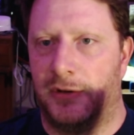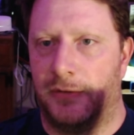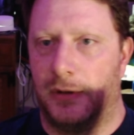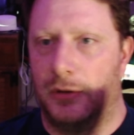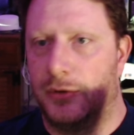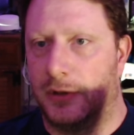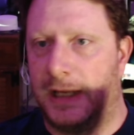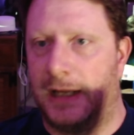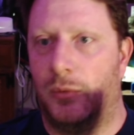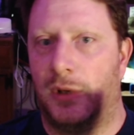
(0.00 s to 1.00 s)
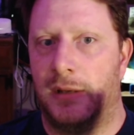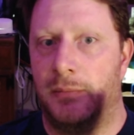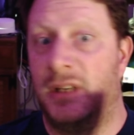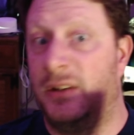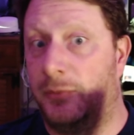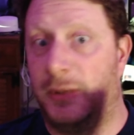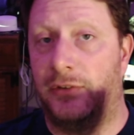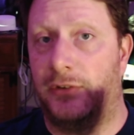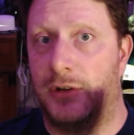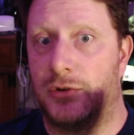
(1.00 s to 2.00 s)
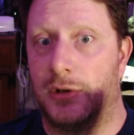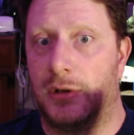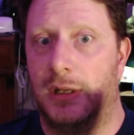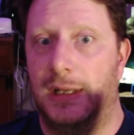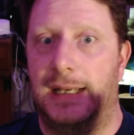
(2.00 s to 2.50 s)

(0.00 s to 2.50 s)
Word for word: of the Lunar Gateway mini space station